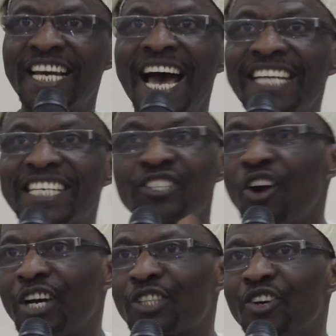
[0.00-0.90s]
the heart is
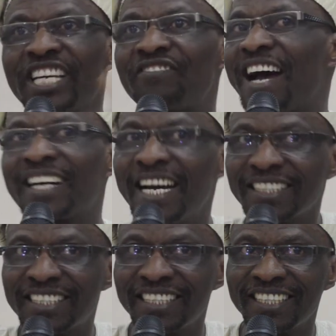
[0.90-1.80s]
not going to give
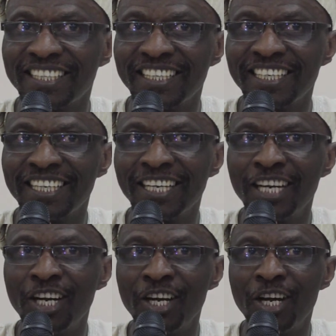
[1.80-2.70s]
account.
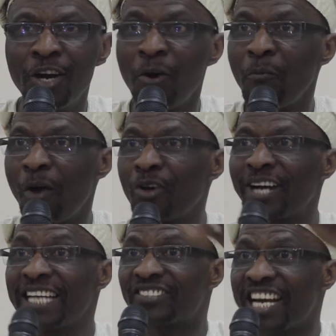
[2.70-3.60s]
But you
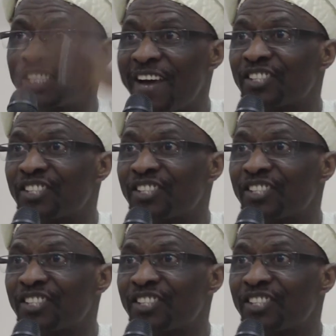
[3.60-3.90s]
can't transfer